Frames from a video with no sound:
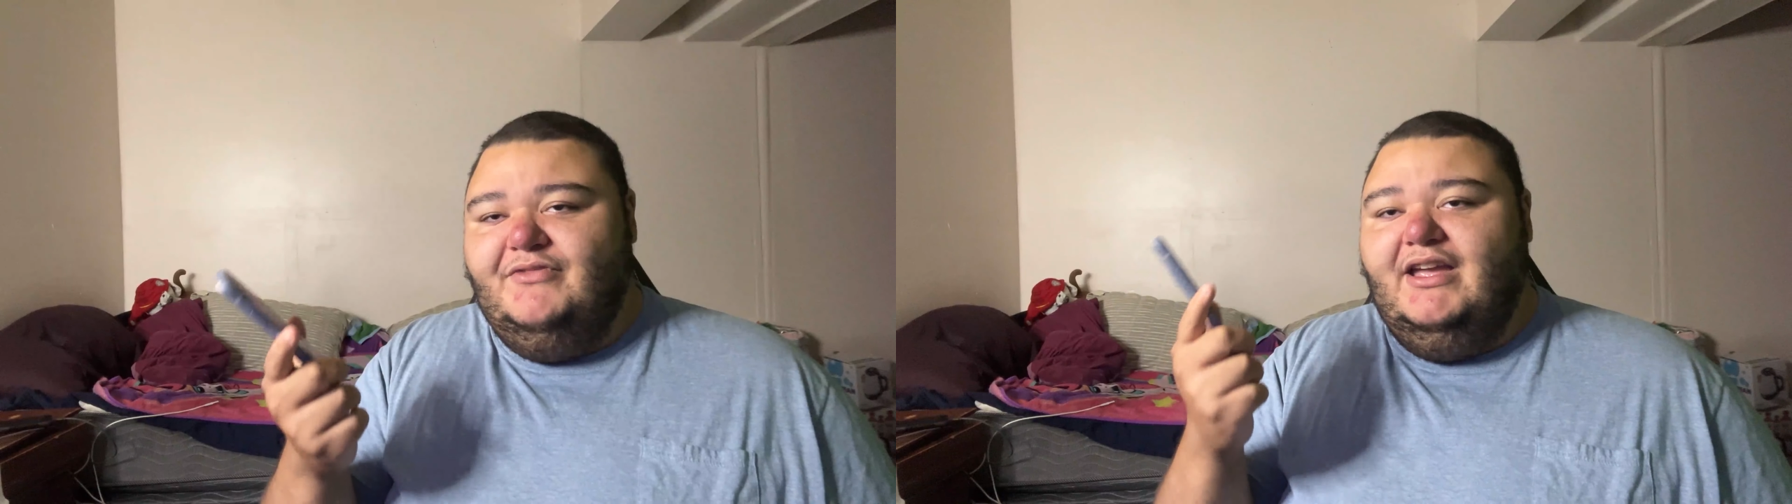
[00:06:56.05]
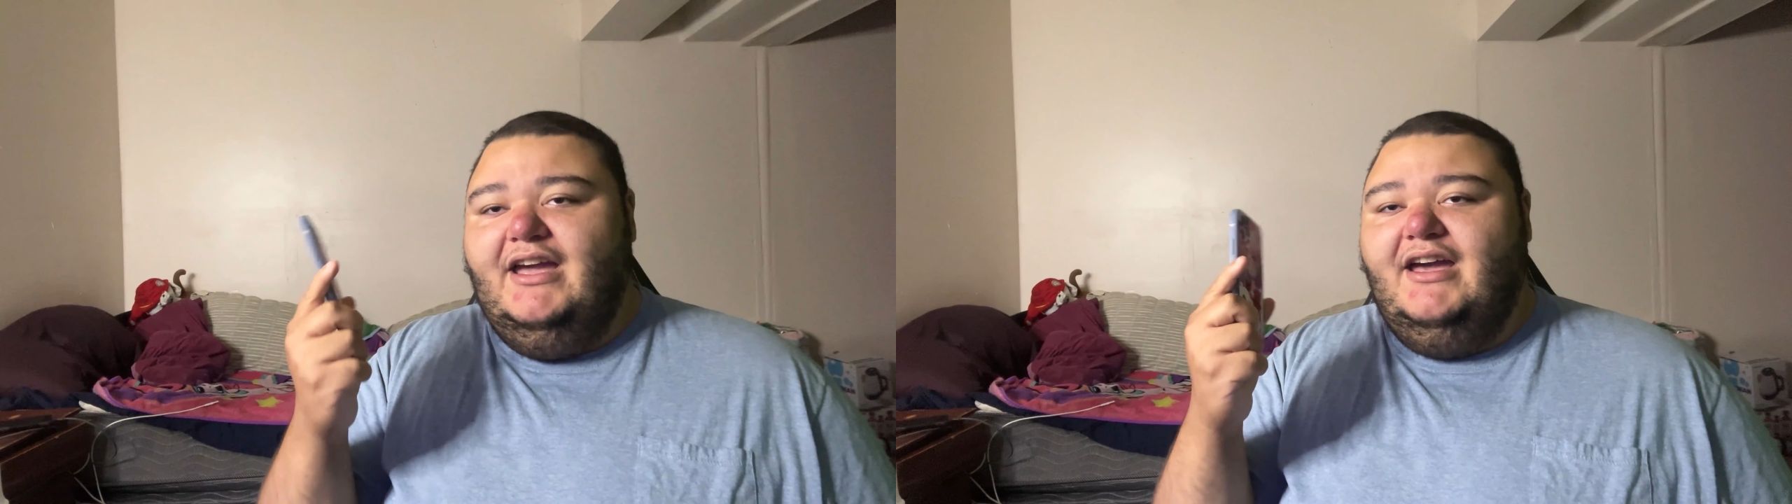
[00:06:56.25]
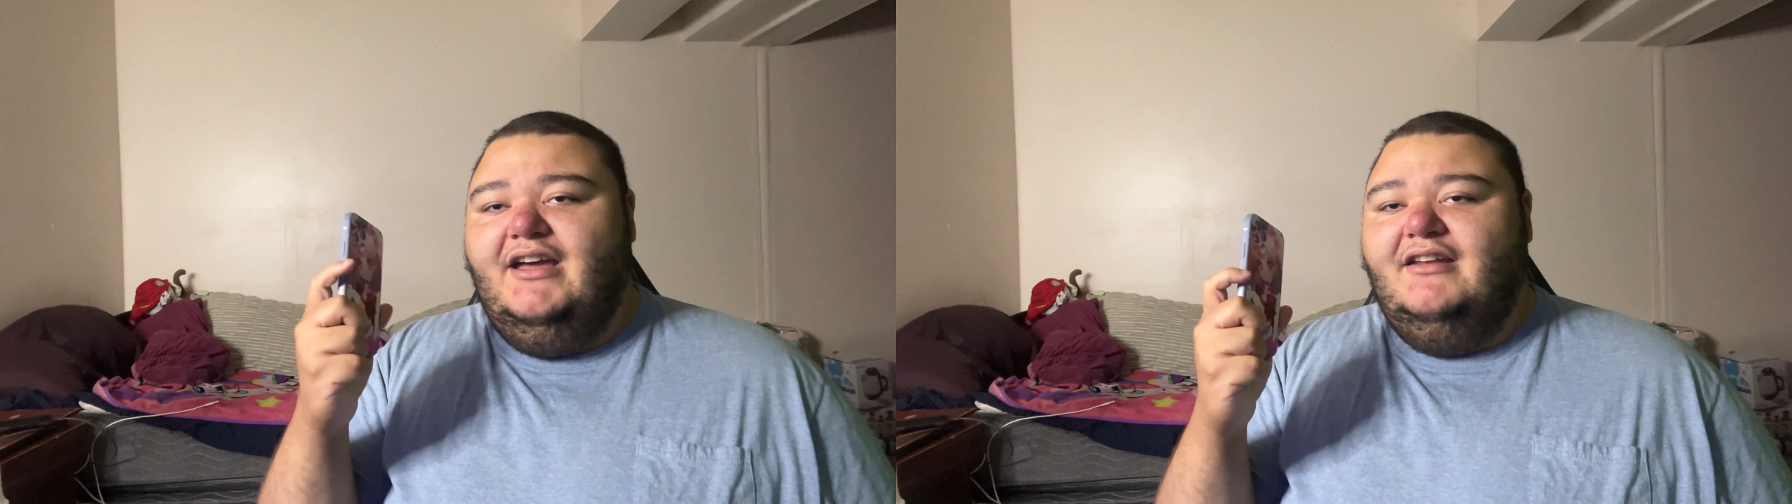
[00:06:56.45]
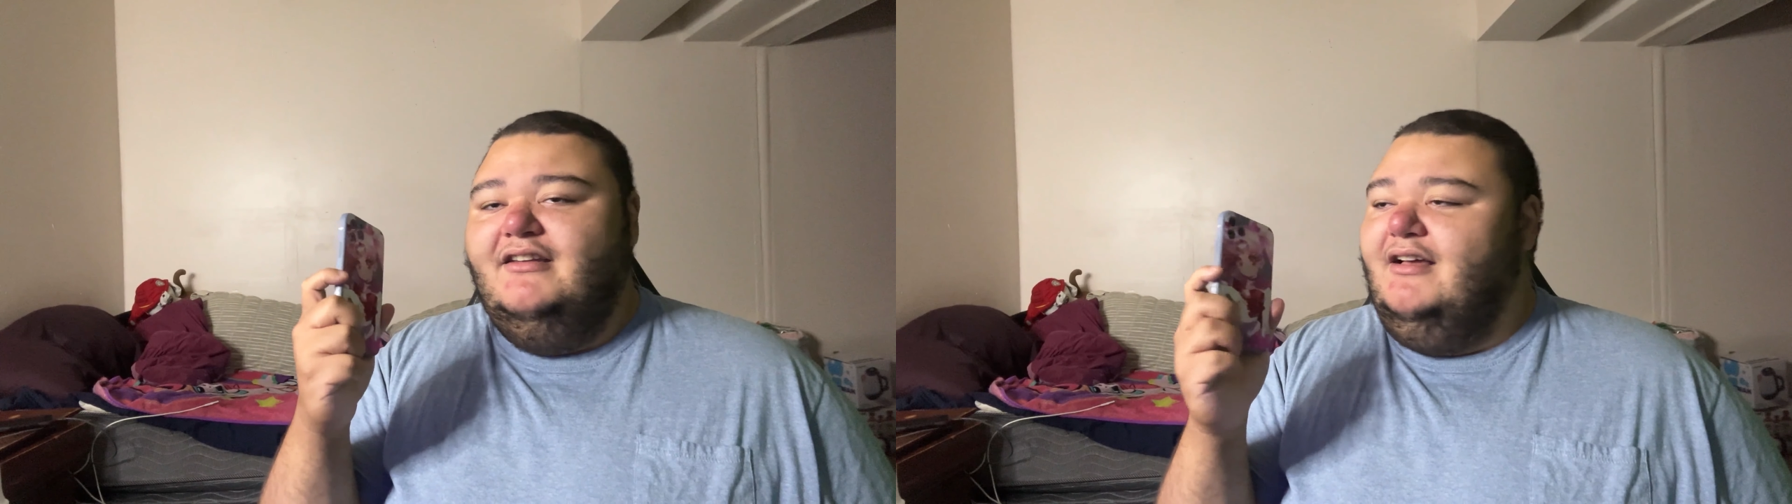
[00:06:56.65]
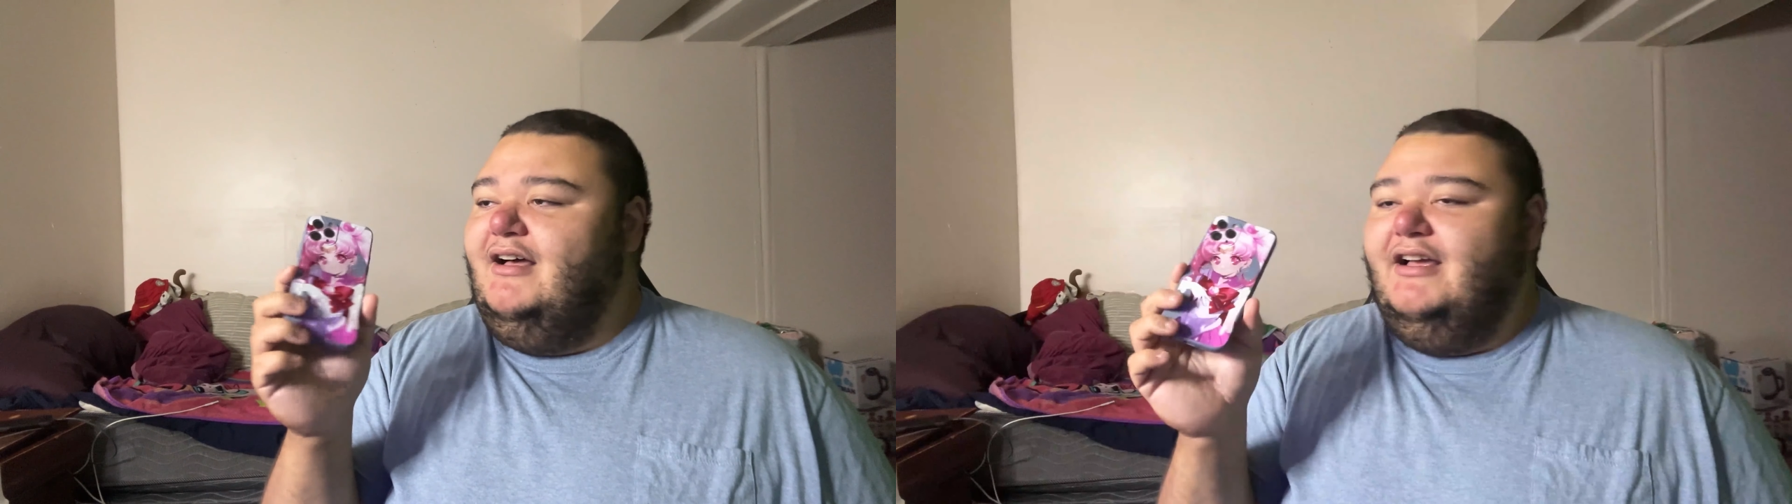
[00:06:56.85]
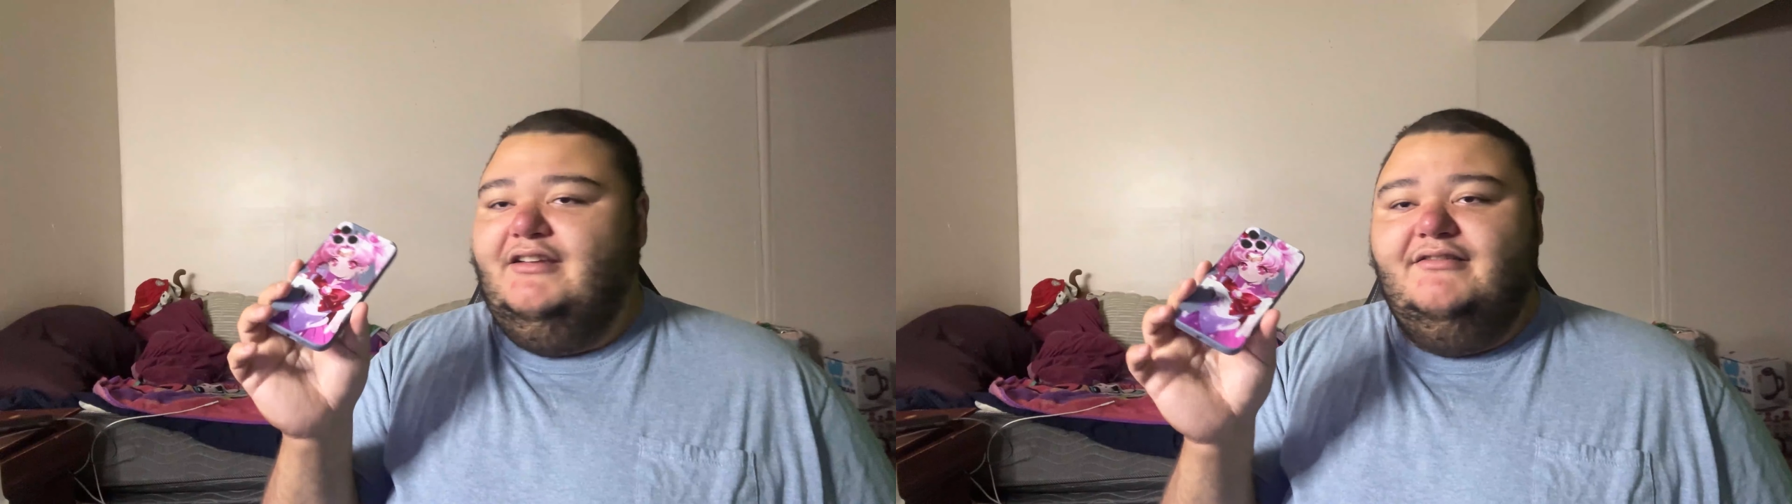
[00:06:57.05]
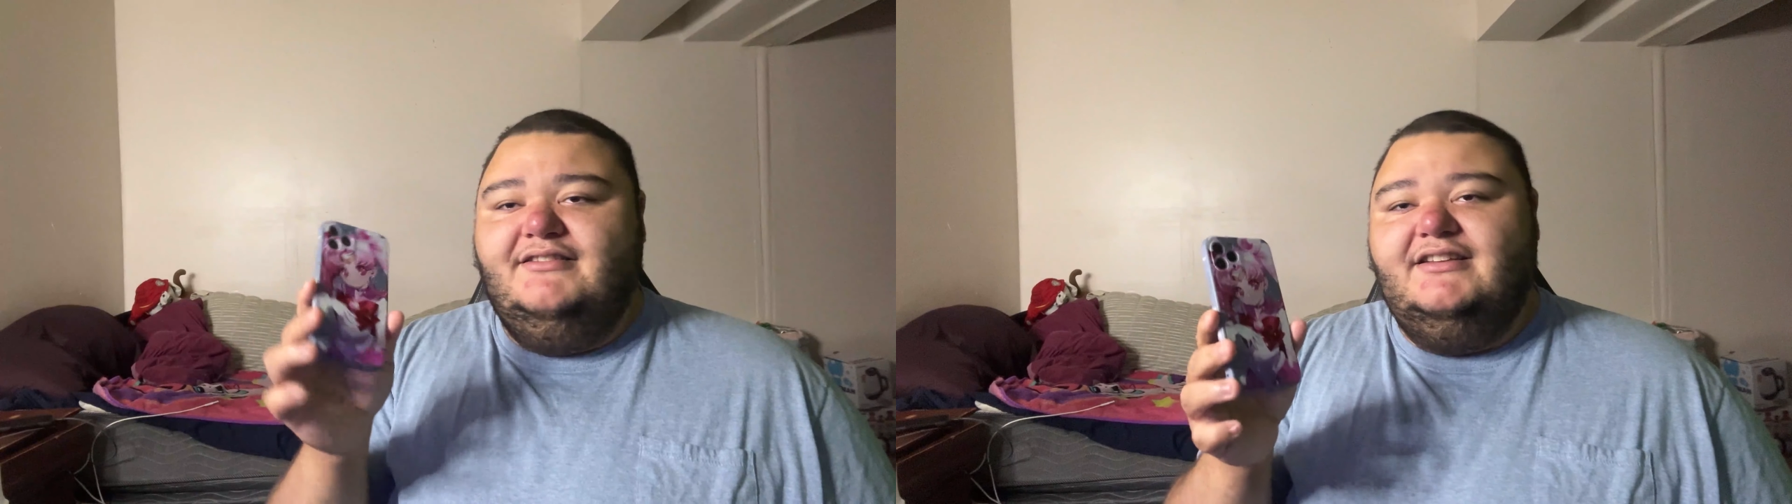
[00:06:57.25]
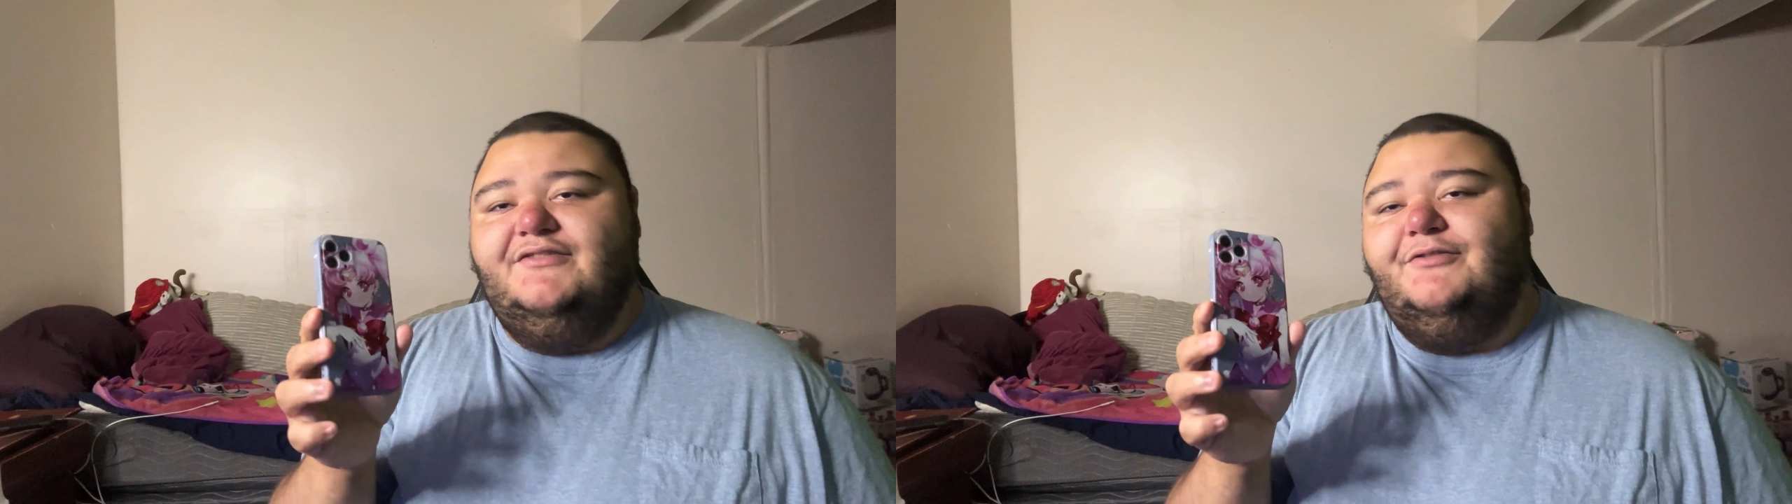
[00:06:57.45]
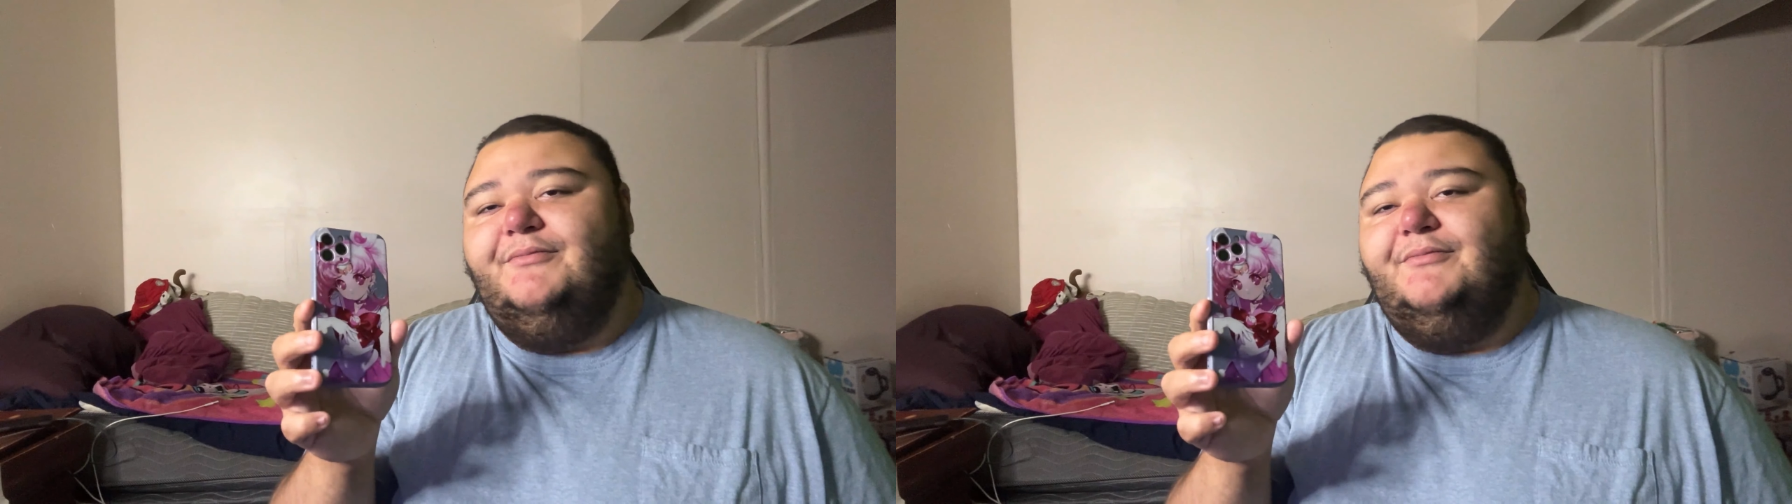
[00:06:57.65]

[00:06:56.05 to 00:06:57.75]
and I use this for